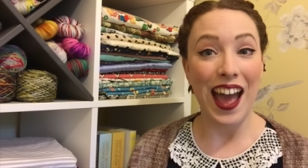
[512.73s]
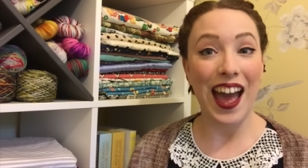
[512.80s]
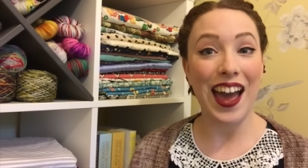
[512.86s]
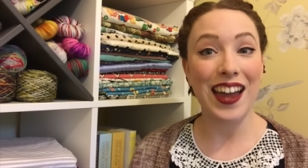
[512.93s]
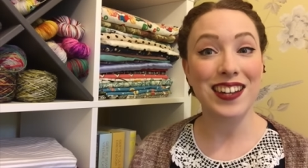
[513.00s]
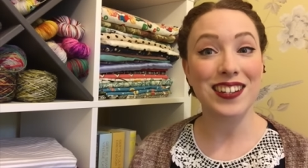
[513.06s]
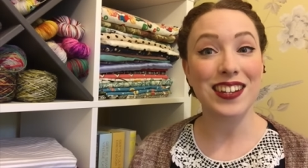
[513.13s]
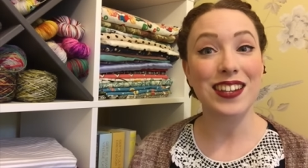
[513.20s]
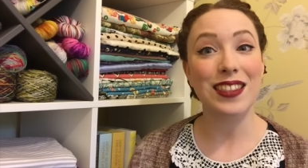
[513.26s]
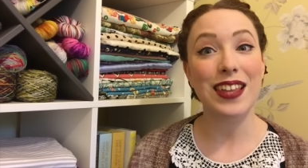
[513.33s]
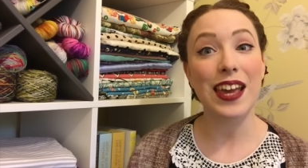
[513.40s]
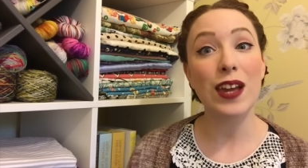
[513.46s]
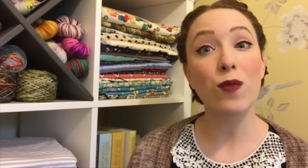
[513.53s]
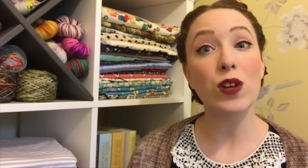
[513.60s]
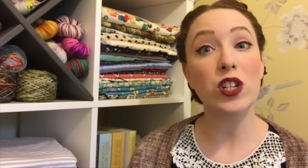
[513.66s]
And
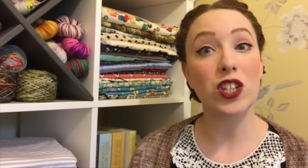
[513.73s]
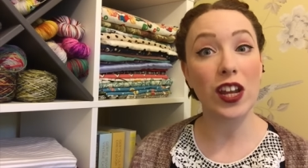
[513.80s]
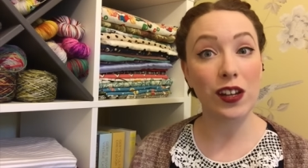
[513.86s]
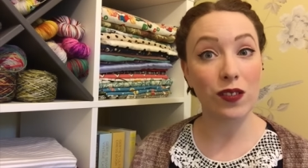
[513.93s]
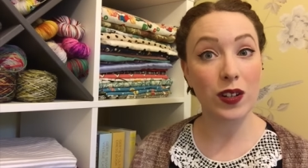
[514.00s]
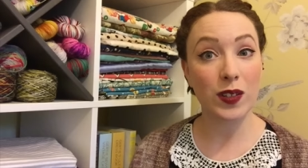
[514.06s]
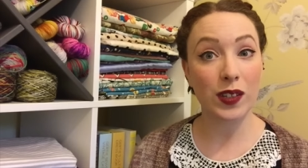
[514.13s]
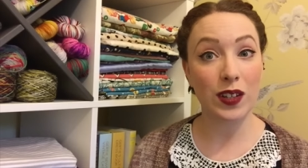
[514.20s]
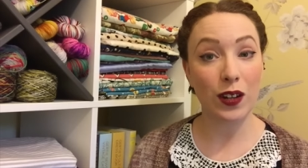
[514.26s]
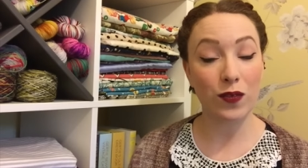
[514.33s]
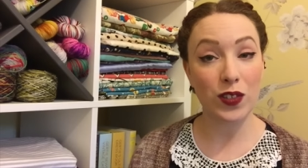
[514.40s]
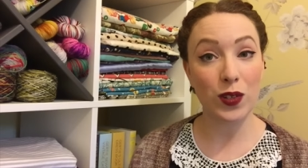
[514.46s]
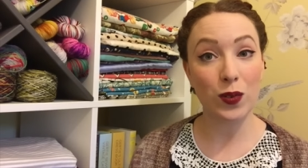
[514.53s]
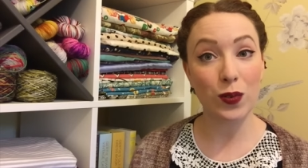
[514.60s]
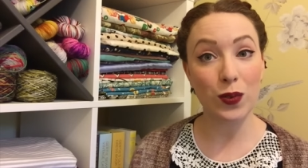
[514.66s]
they were generous enough
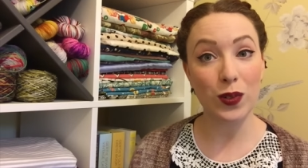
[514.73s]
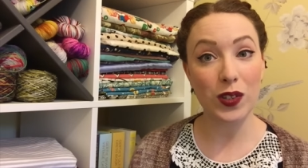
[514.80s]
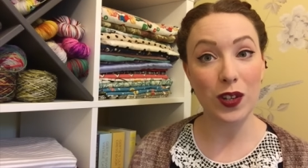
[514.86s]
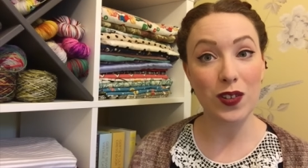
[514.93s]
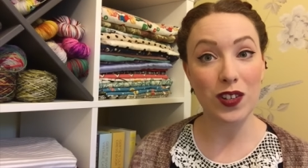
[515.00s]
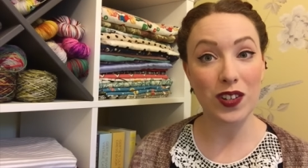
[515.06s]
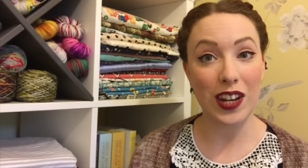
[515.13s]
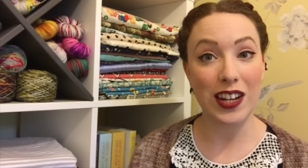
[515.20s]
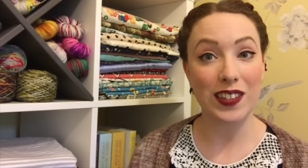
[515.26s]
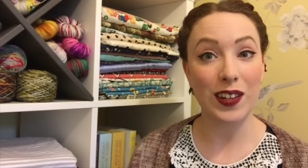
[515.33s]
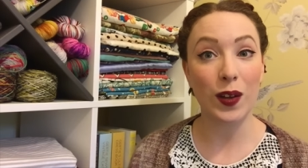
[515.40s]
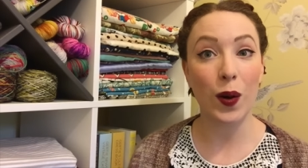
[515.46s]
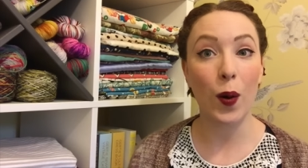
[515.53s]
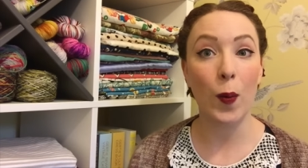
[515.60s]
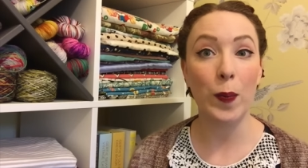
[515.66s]
to also donate a
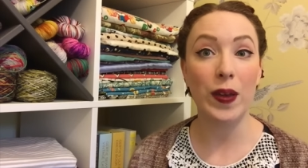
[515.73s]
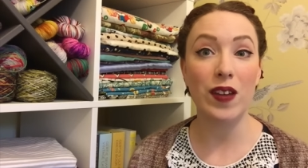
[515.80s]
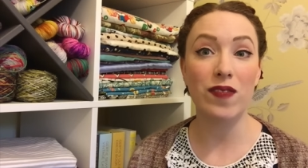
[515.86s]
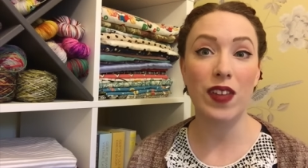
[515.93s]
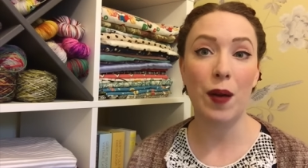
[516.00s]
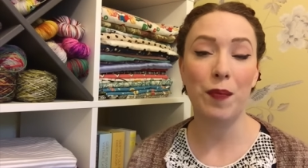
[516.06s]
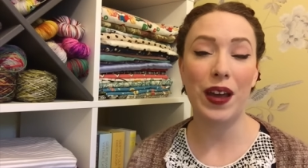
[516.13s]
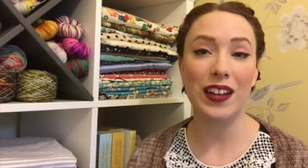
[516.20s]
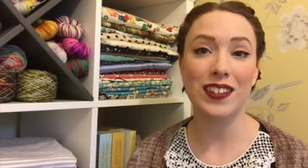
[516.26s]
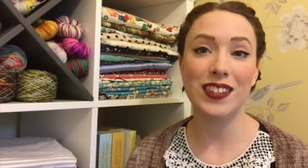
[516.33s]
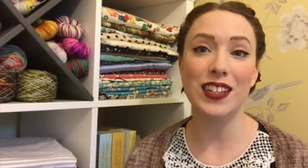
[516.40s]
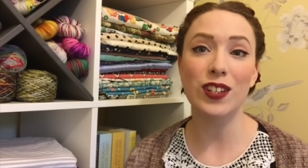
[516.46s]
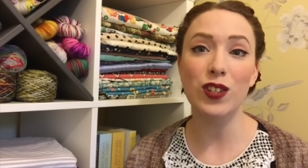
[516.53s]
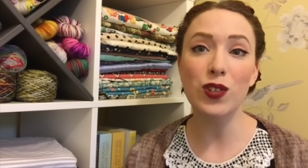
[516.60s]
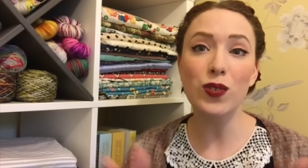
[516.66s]
copy of that
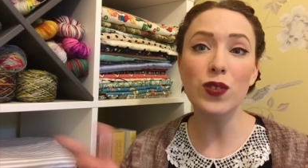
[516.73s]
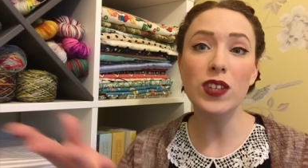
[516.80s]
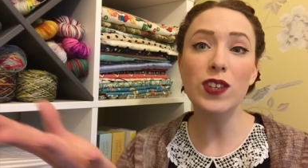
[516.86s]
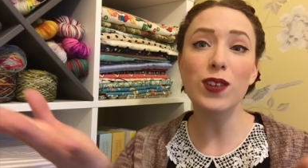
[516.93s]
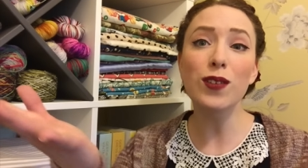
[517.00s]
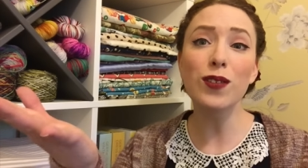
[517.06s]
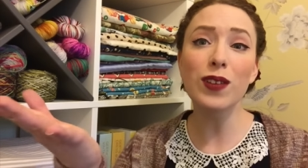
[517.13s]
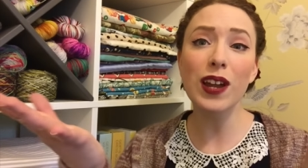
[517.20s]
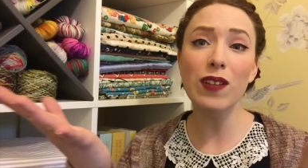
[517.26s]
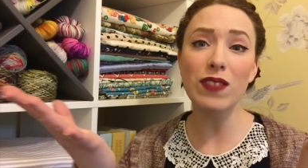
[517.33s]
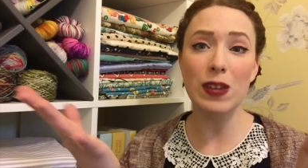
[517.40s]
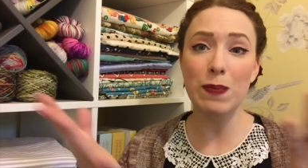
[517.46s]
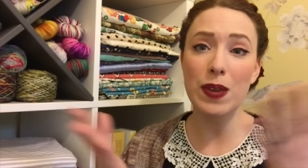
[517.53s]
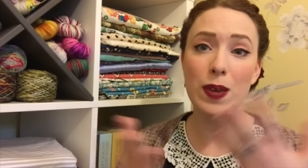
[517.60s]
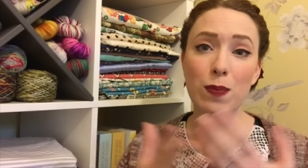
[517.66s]
magazine to you,
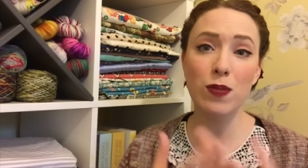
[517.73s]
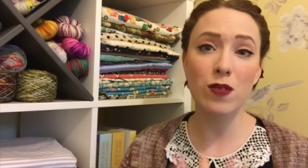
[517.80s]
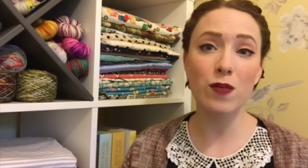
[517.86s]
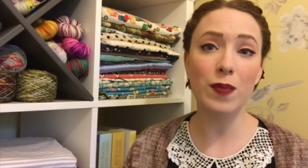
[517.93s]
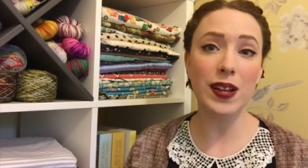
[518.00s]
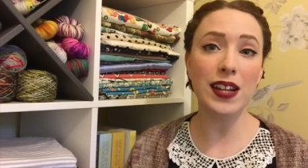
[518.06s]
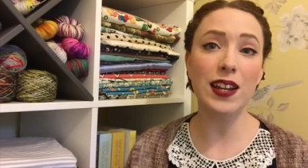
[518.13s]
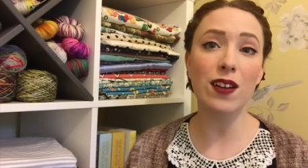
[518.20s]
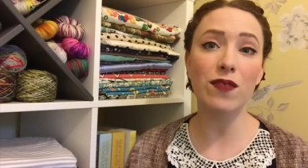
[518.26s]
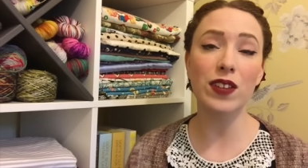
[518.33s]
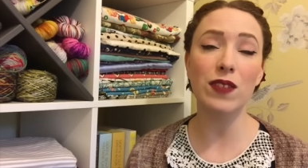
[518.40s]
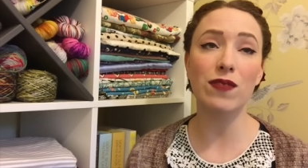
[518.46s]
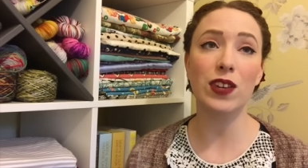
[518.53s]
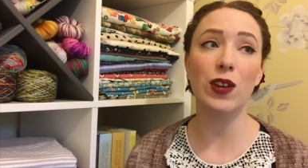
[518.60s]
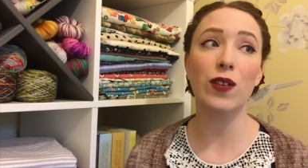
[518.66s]
lovely people, my
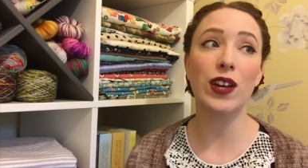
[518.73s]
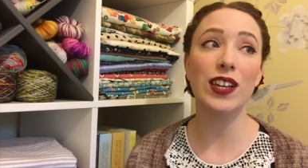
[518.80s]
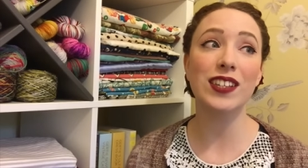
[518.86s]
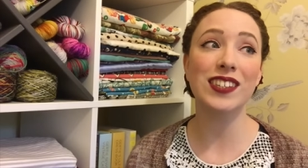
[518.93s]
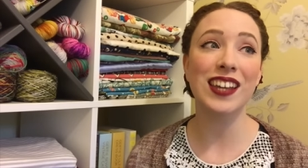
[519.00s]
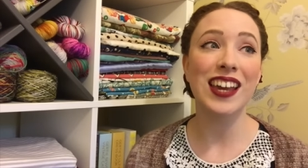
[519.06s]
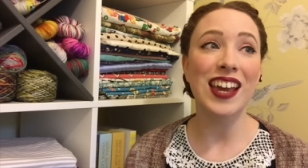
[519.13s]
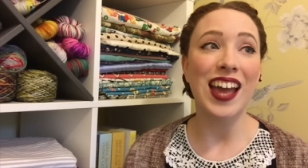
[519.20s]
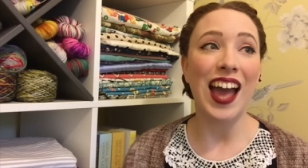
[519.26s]
lovely viewers.